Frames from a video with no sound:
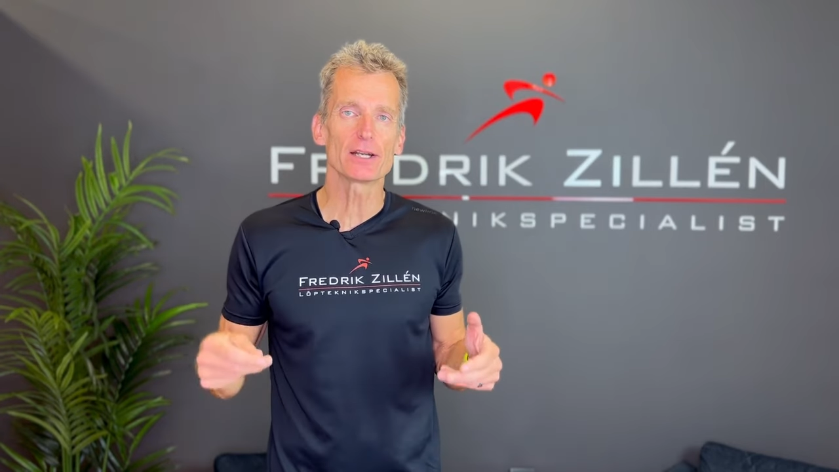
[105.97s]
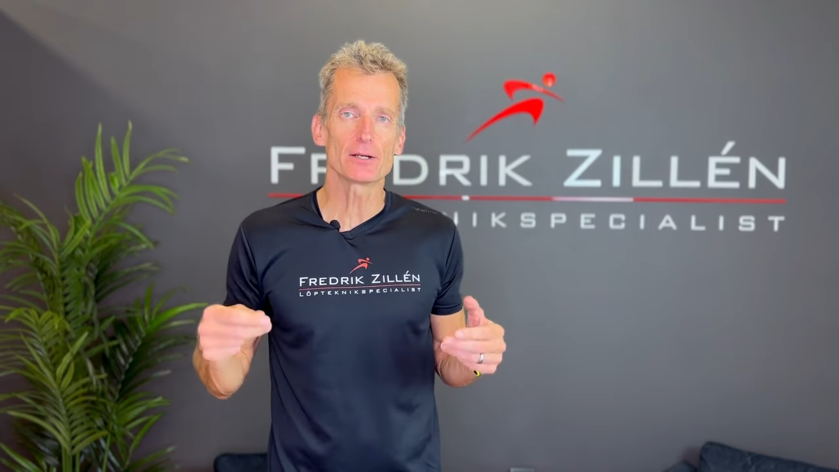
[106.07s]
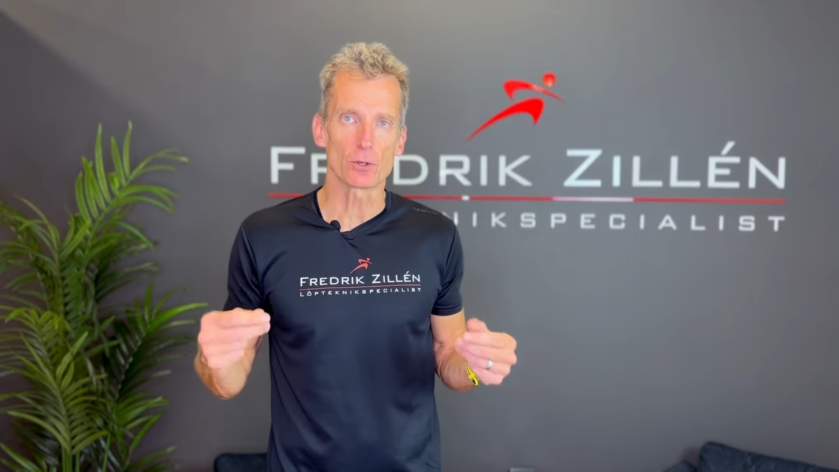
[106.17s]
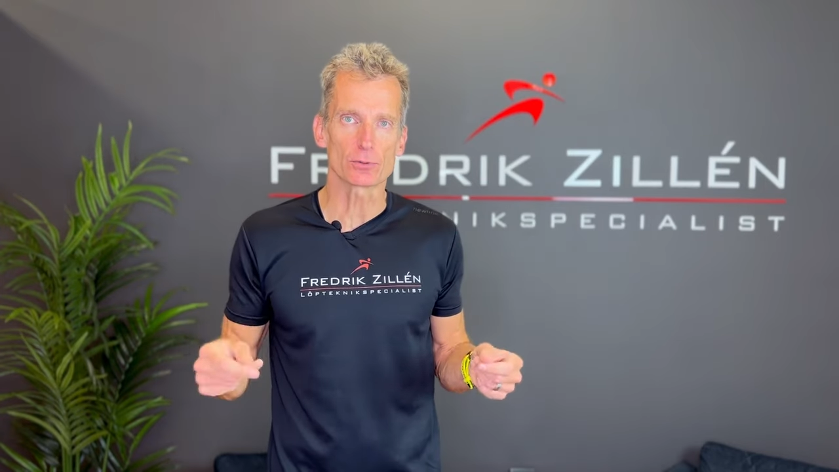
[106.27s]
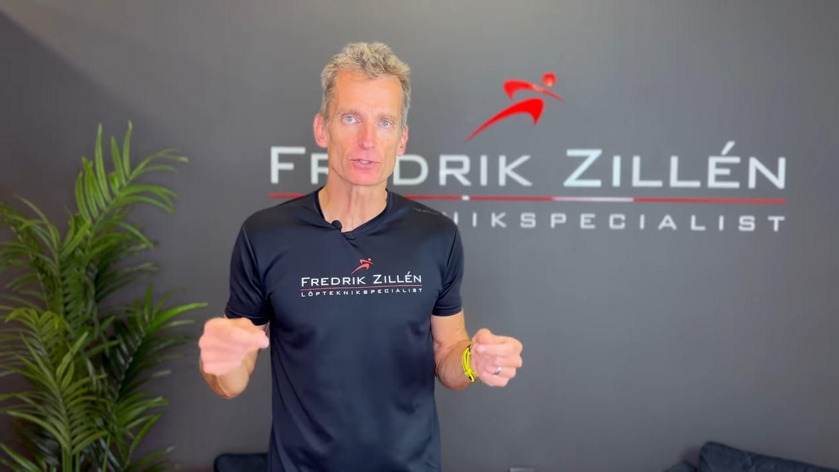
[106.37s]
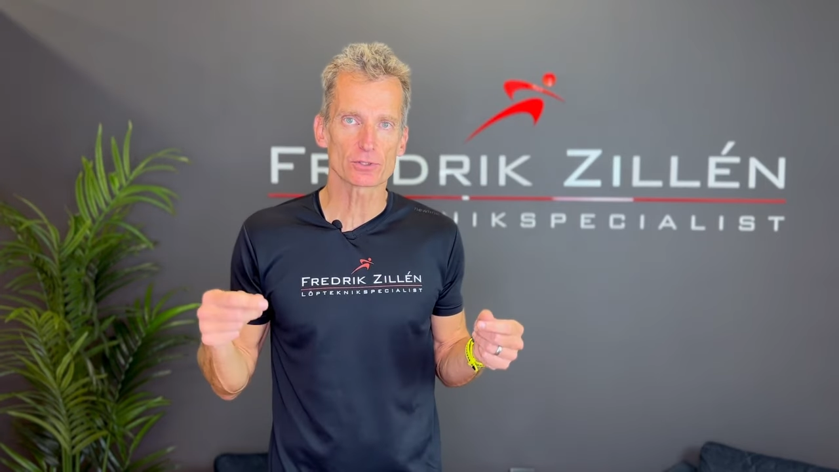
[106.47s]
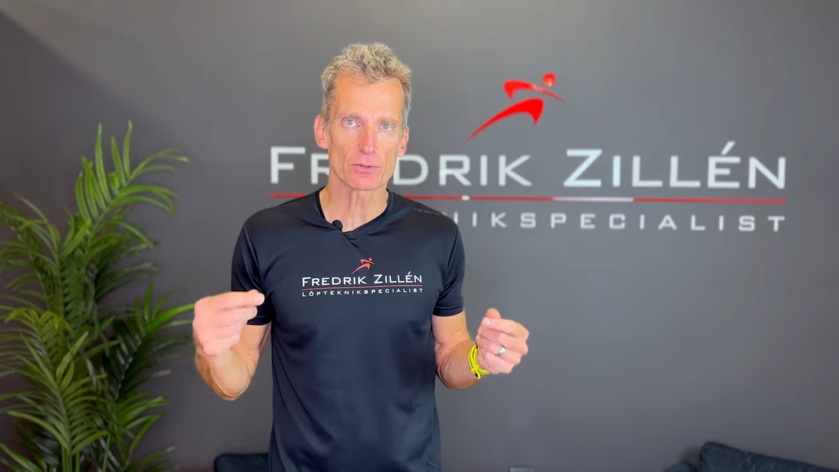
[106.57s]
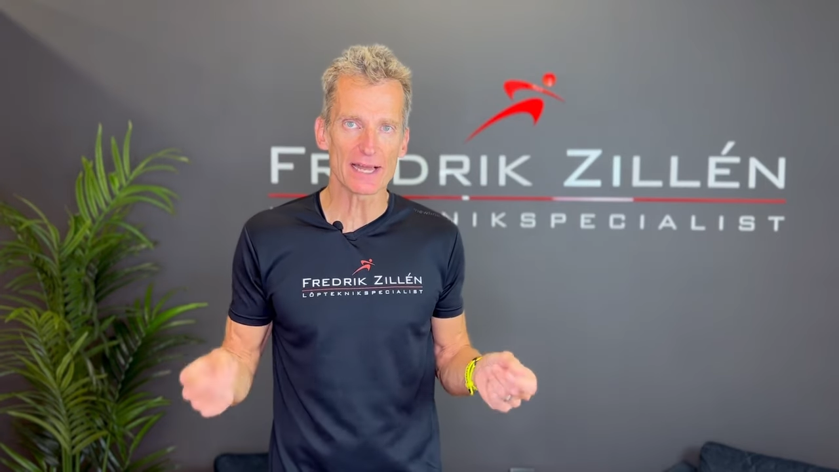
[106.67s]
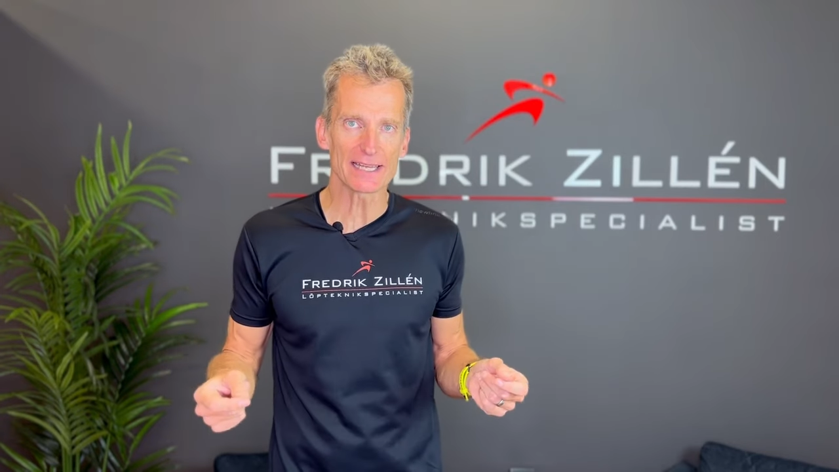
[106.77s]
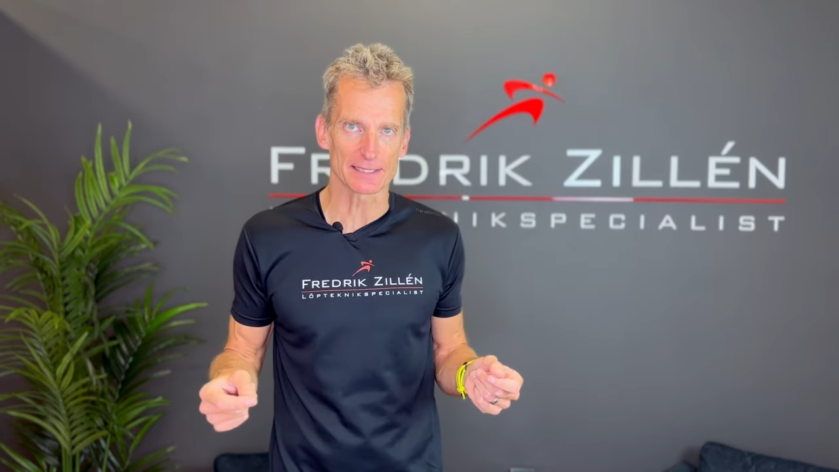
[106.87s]
long
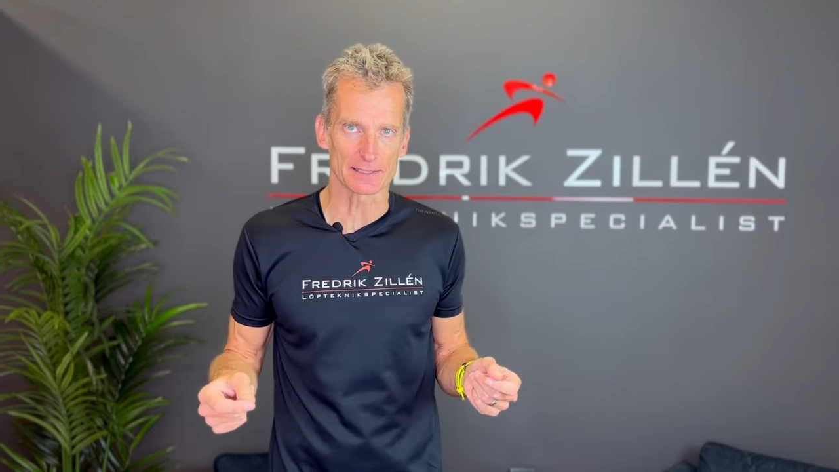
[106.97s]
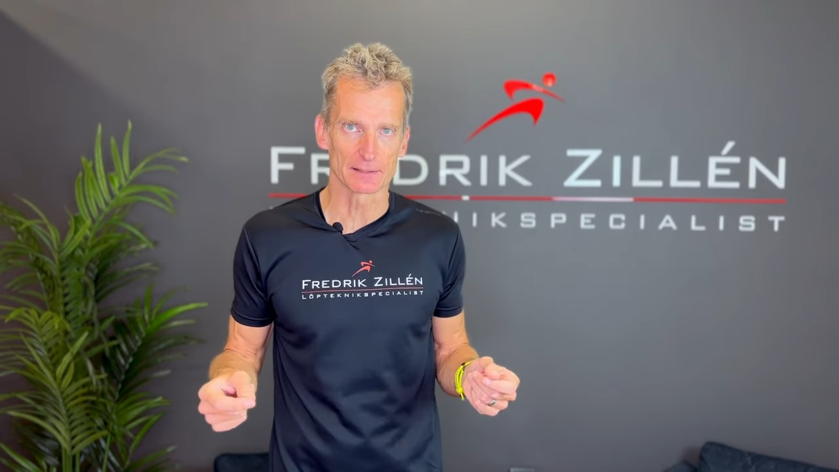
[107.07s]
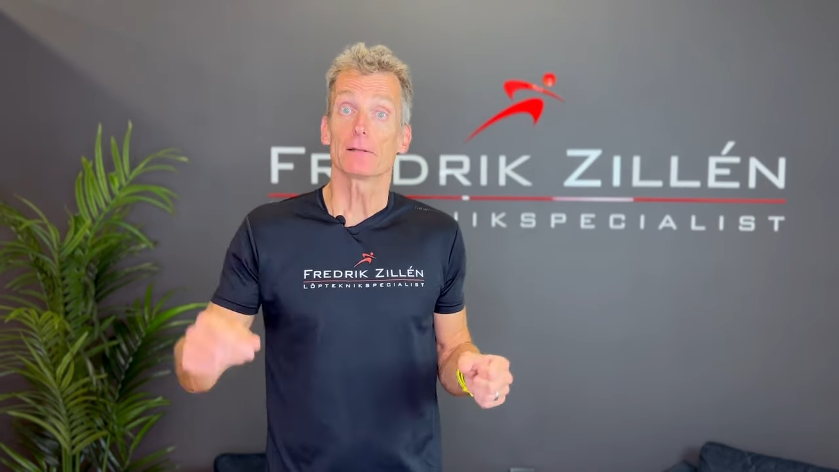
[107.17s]
strides,